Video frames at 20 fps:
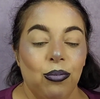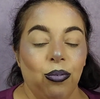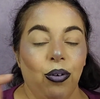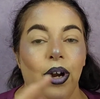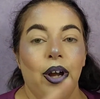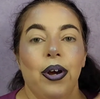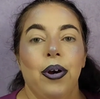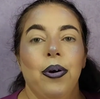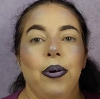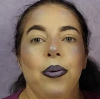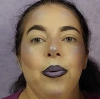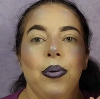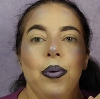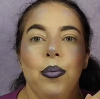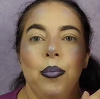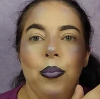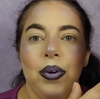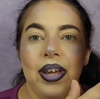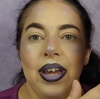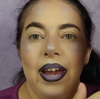row,
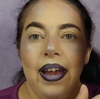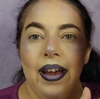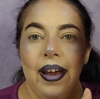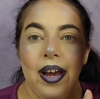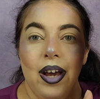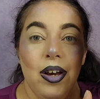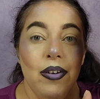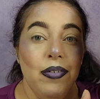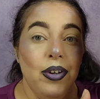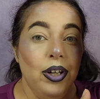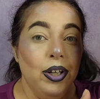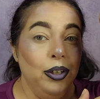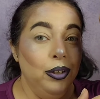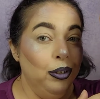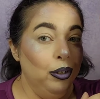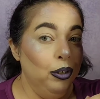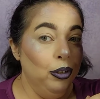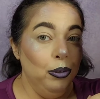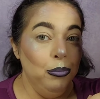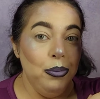we have
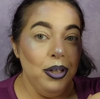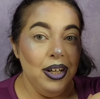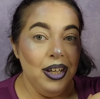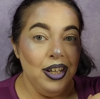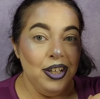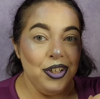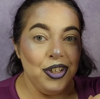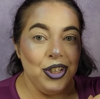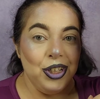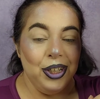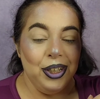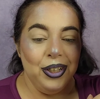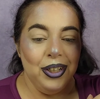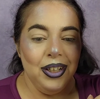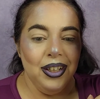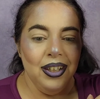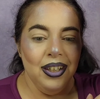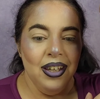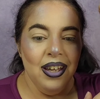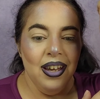
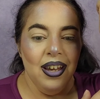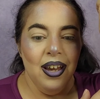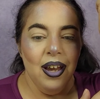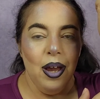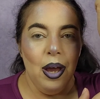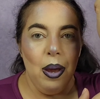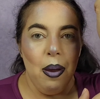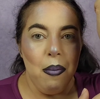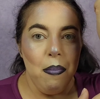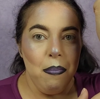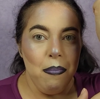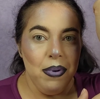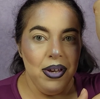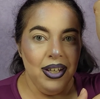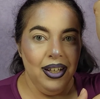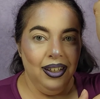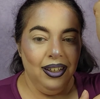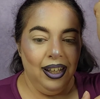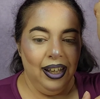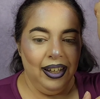Illumination,
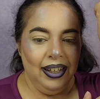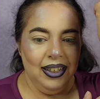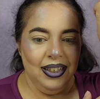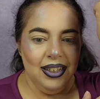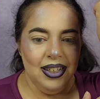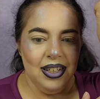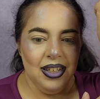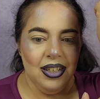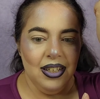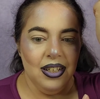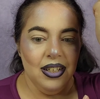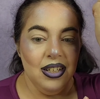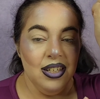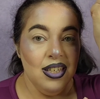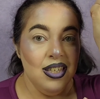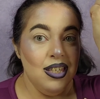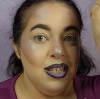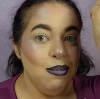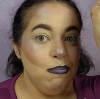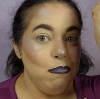Midlight,
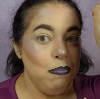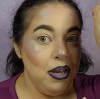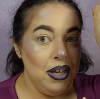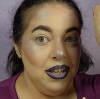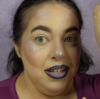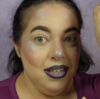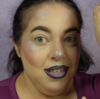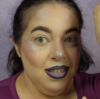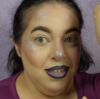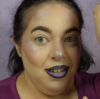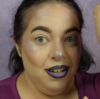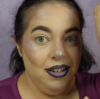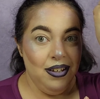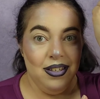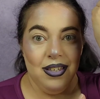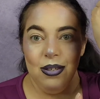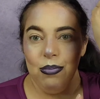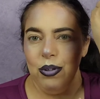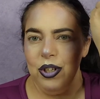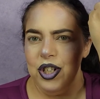Space
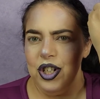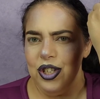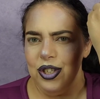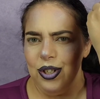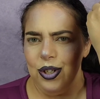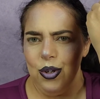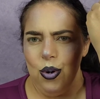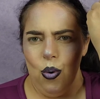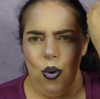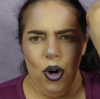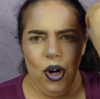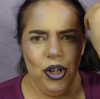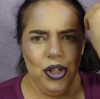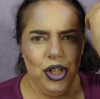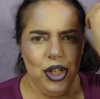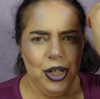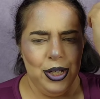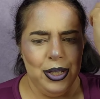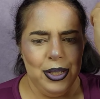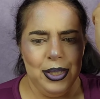Dust, which is
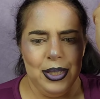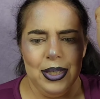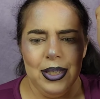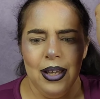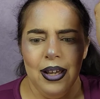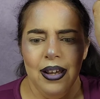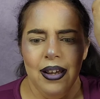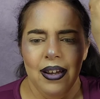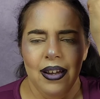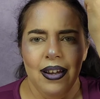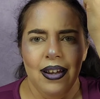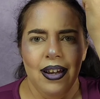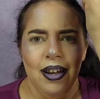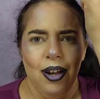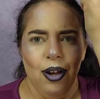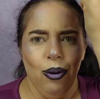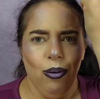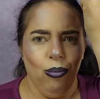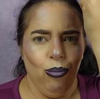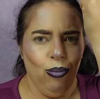gorgeous,
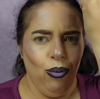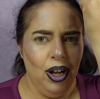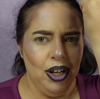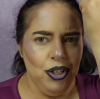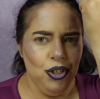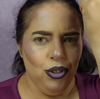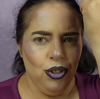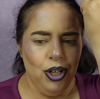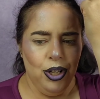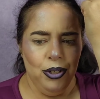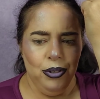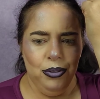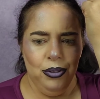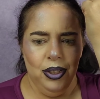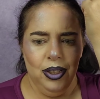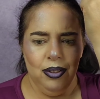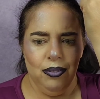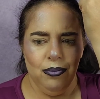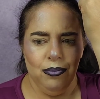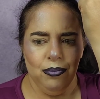
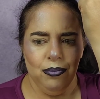Retro,